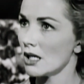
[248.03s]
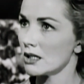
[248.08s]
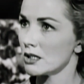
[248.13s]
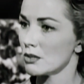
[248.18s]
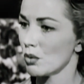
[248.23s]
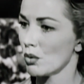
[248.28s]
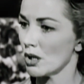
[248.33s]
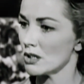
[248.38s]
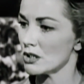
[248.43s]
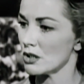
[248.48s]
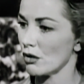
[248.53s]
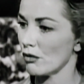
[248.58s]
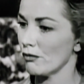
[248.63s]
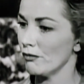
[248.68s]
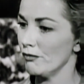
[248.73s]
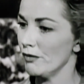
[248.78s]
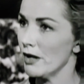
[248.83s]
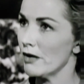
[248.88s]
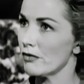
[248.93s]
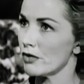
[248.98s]
Carlton worked
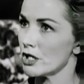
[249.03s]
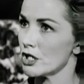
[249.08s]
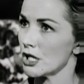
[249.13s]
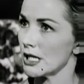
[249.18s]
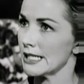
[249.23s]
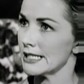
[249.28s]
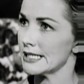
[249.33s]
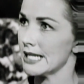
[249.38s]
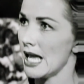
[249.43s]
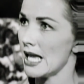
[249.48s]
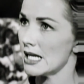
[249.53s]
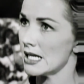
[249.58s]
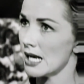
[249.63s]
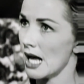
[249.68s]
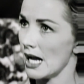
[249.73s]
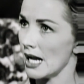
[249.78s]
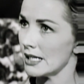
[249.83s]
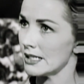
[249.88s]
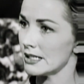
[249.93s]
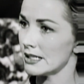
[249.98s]
so feverishly
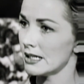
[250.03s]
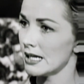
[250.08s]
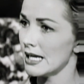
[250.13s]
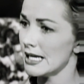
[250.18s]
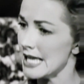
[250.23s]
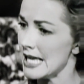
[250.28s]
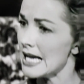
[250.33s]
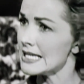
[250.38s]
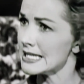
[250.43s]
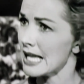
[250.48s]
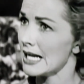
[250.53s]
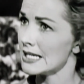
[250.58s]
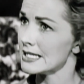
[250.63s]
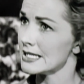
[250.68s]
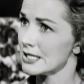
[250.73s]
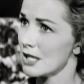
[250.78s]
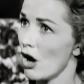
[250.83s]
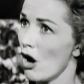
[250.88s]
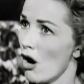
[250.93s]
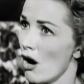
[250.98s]
day and night. Yes,
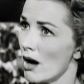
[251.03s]
I